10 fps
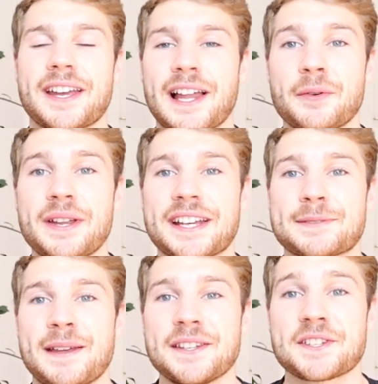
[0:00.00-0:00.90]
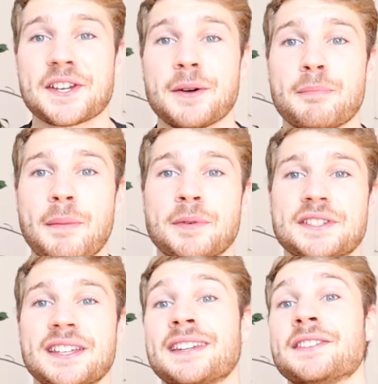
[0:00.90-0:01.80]
calorie expenditure by
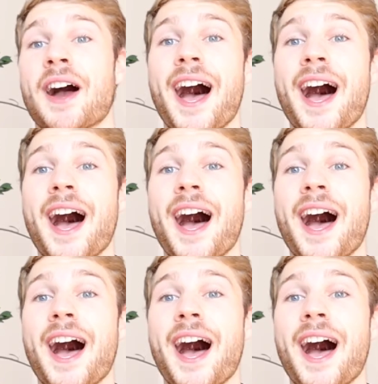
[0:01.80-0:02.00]
putting in your